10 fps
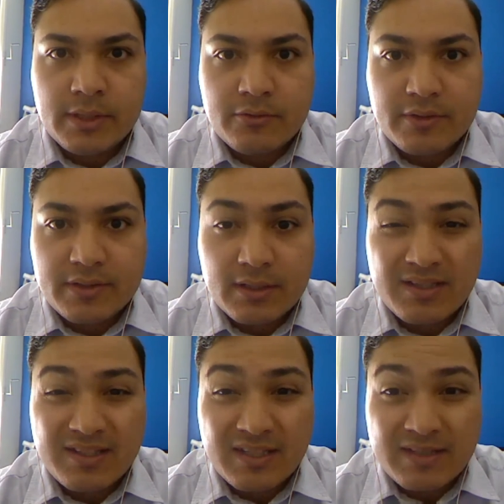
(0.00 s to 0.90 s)
an interesting
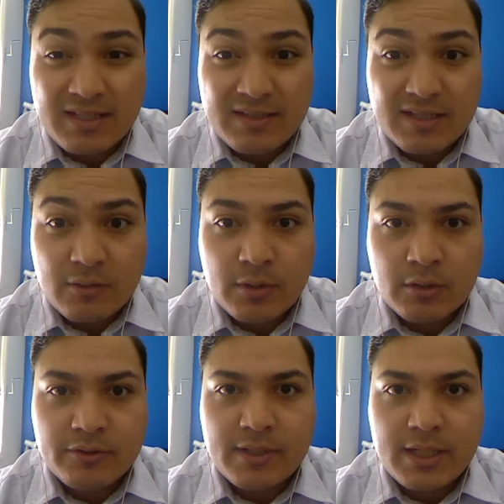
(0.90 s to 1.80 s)
statistic when I
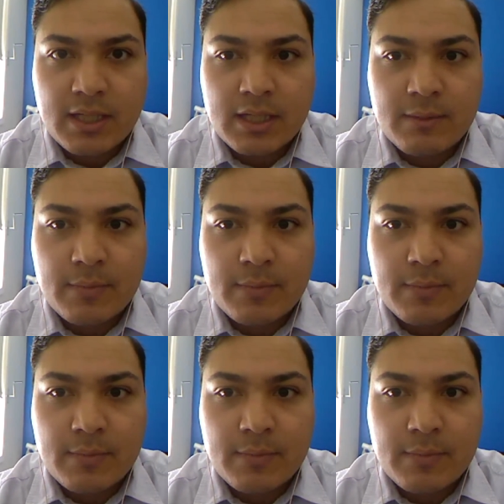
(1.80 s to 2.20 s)
was reading a